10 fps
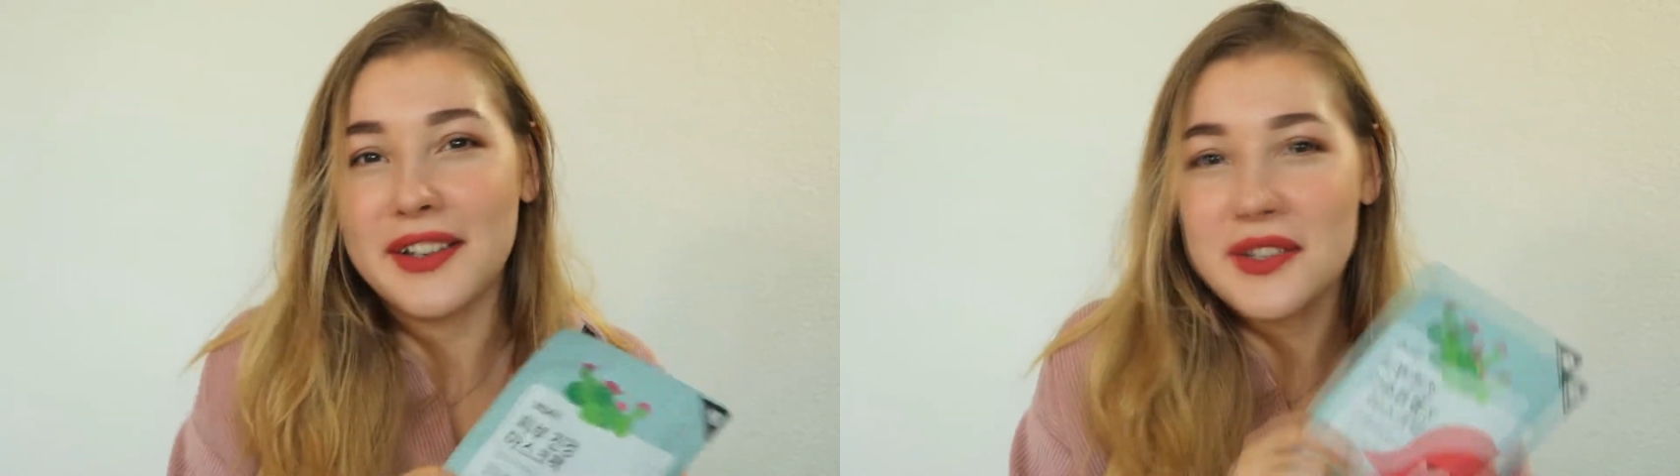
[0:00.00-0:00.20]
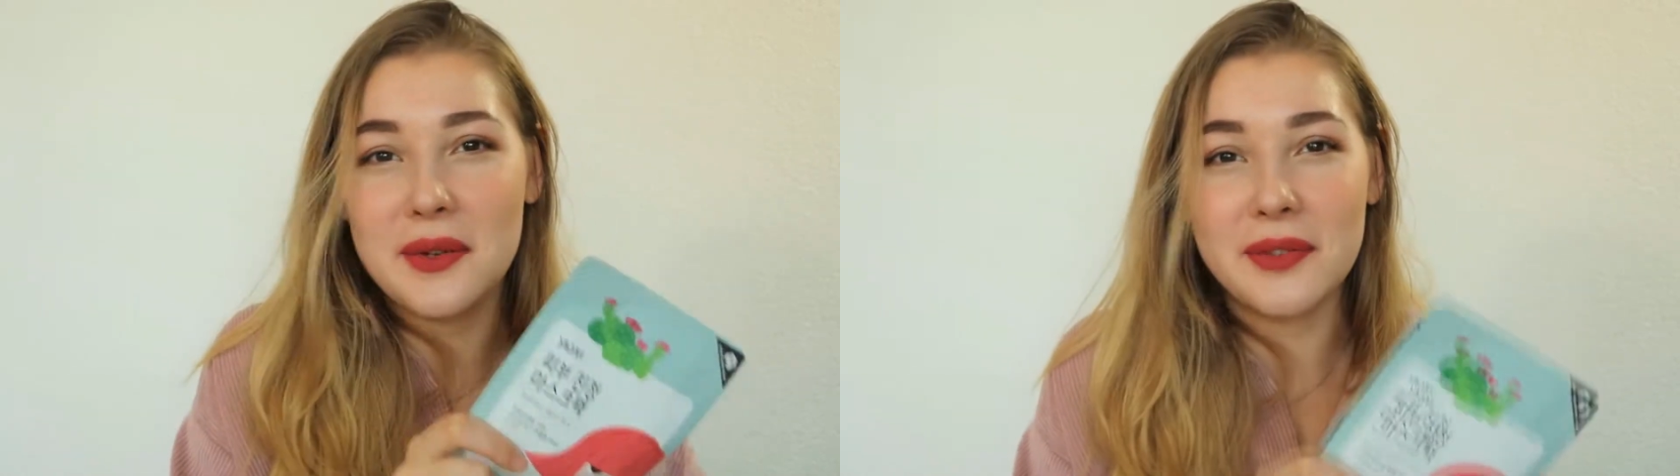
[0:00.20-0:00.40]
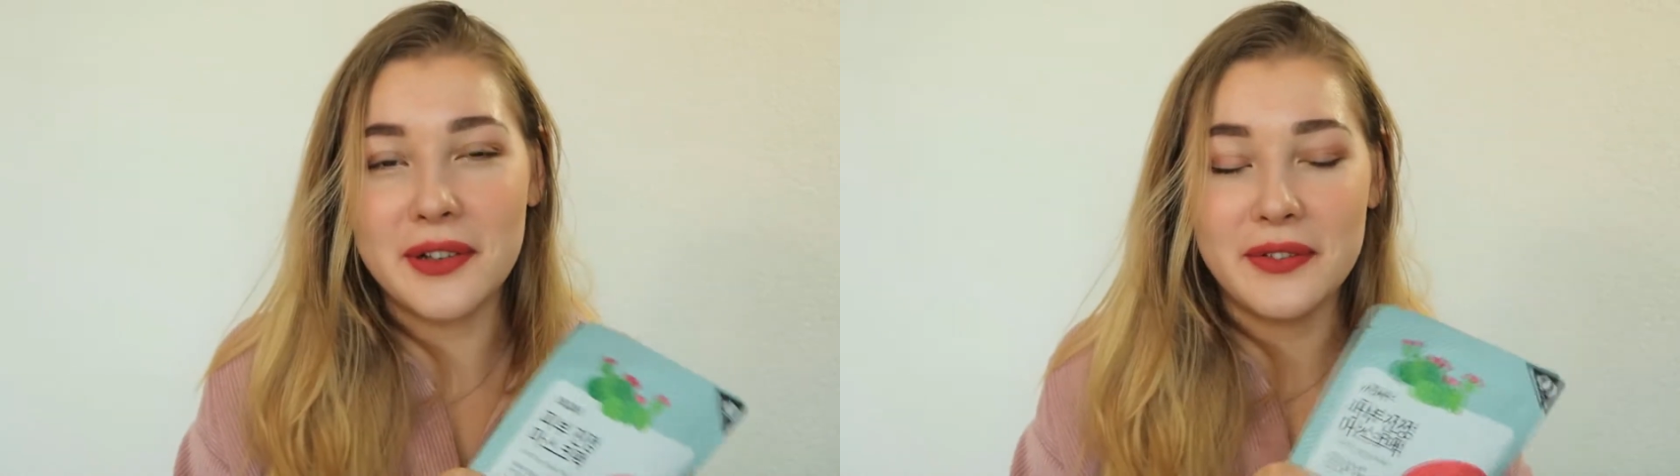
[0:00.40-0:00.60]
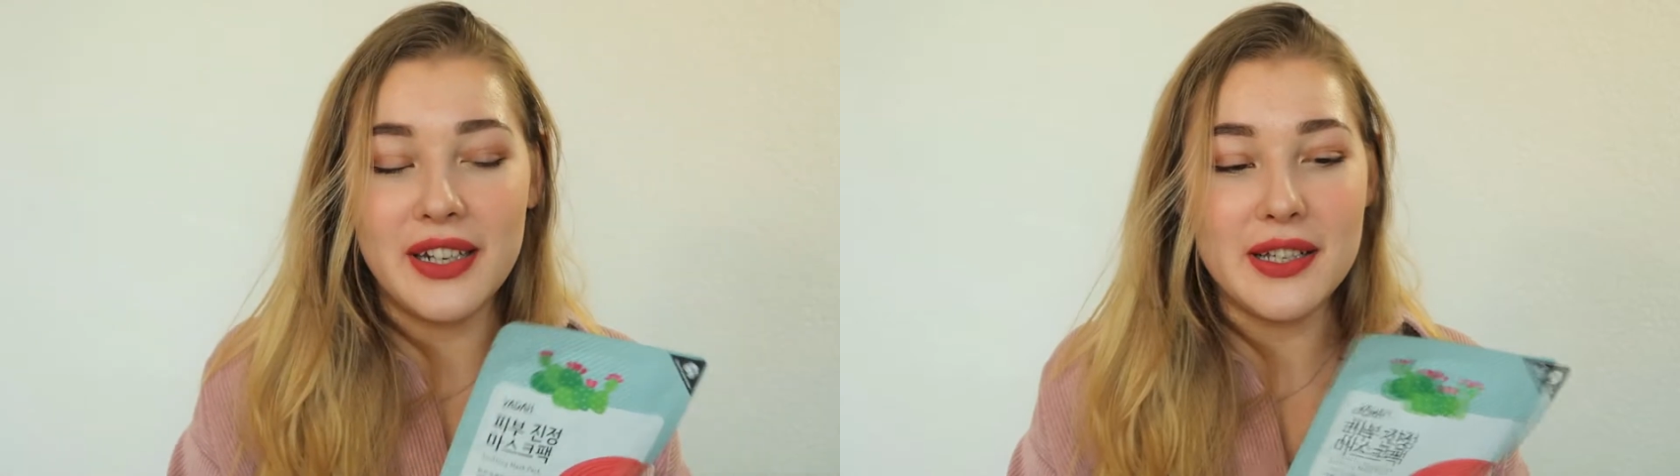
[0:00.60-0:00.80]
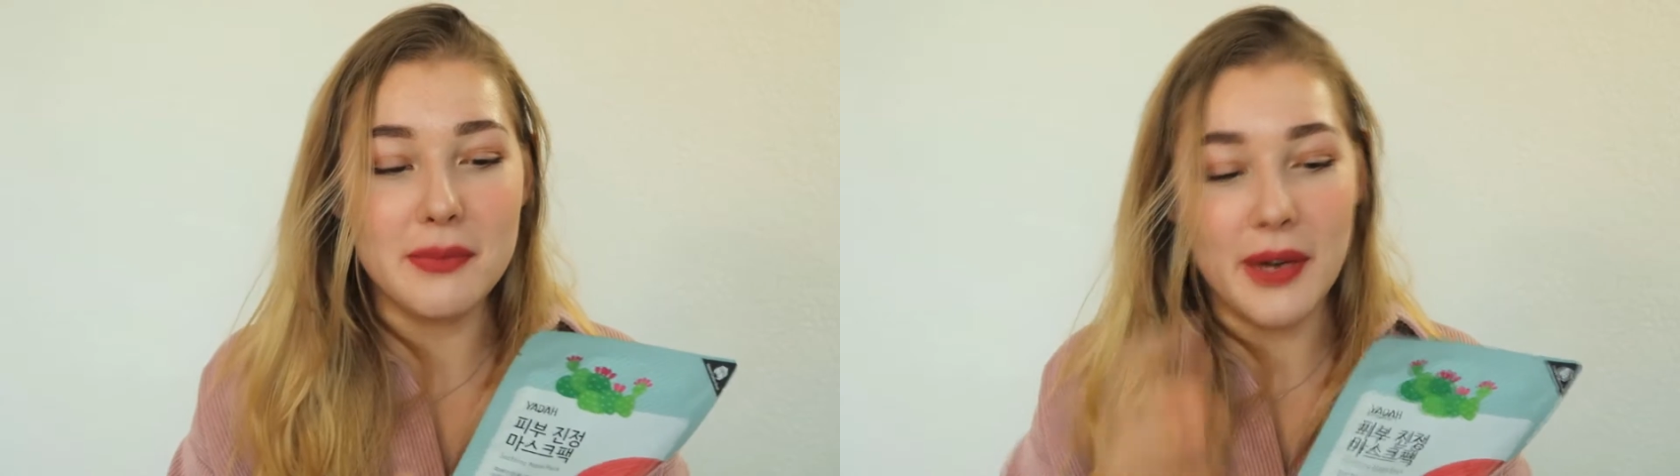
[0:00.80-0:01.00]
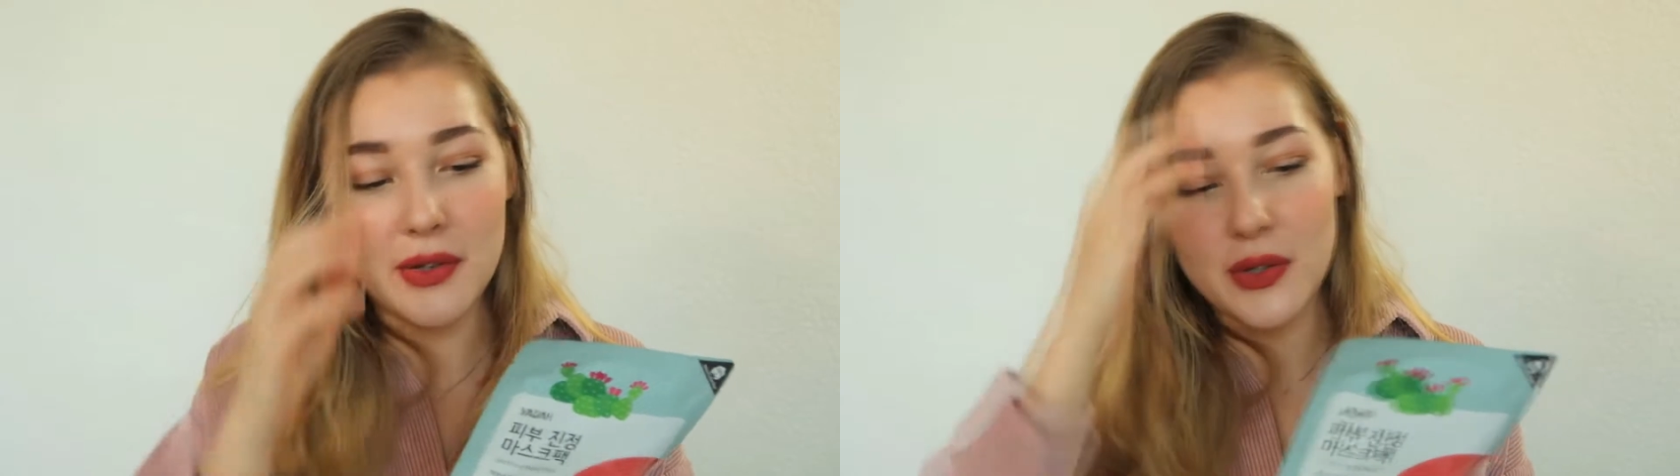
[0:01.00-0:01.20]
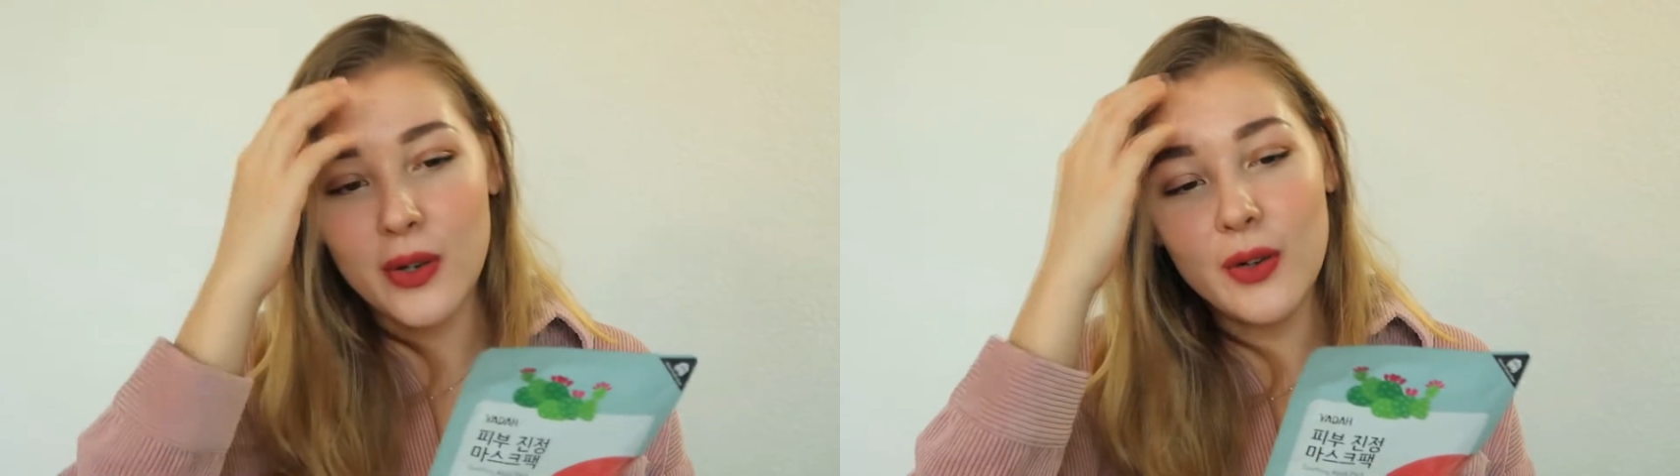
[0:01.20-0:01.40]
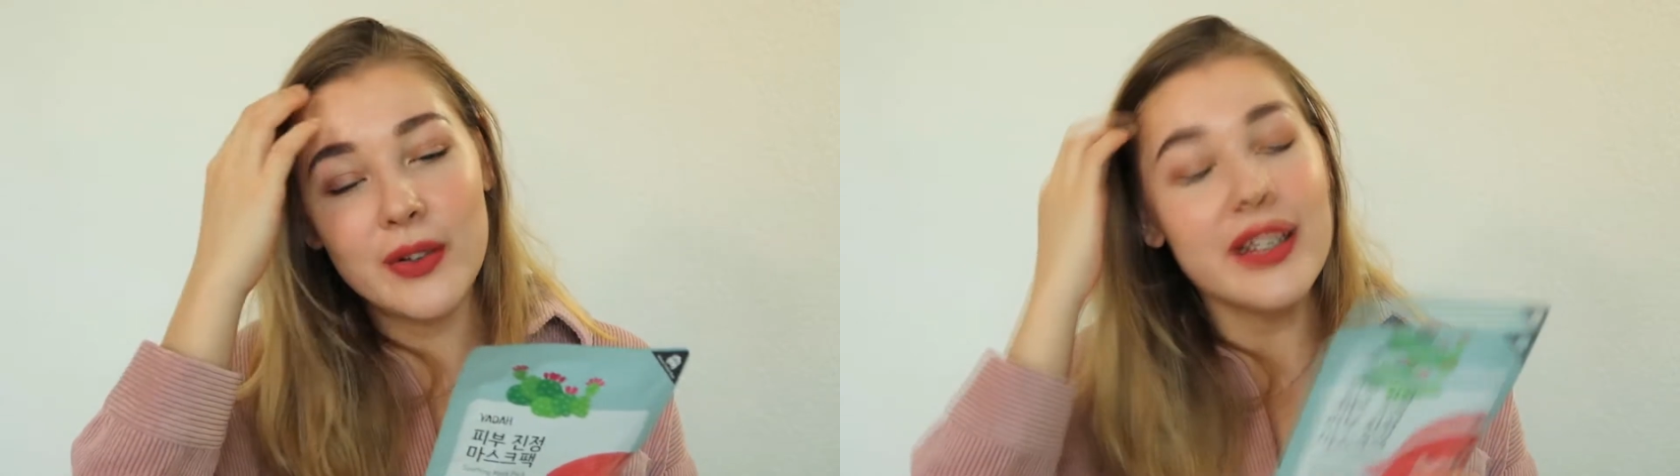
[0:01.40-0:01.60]
it's something really
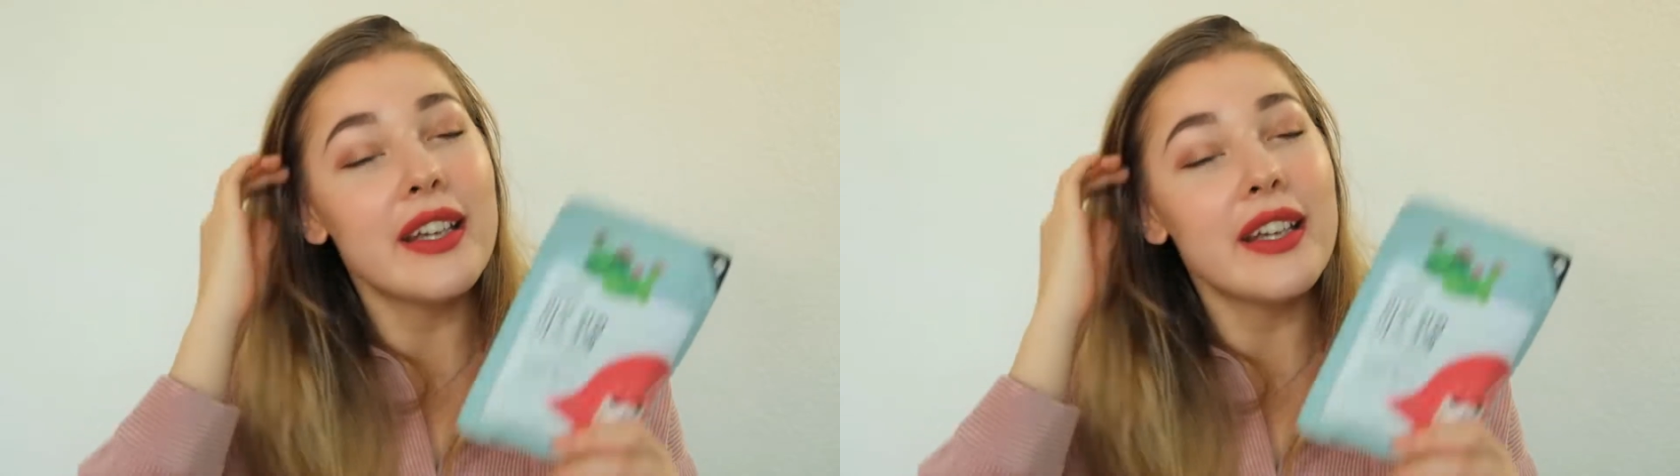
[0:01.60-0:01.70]
special.